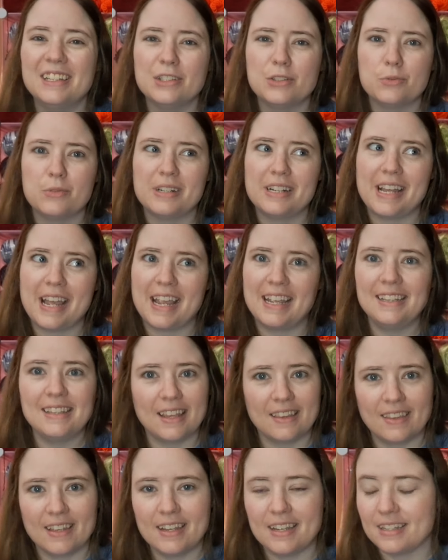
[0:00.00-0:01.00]
28th.
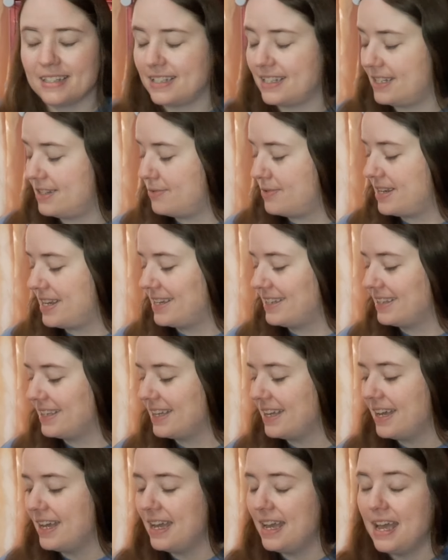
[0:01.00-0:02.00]
I think it's the 28th.
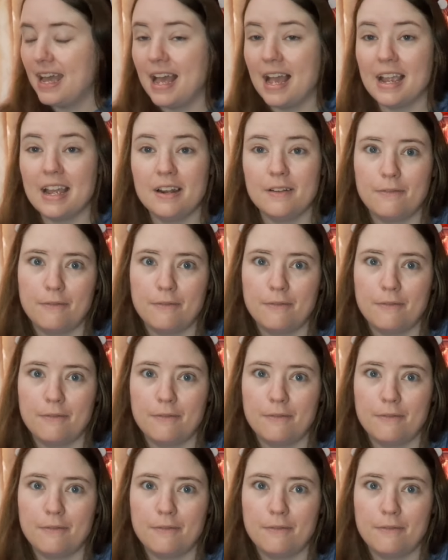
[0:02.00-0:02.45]
I got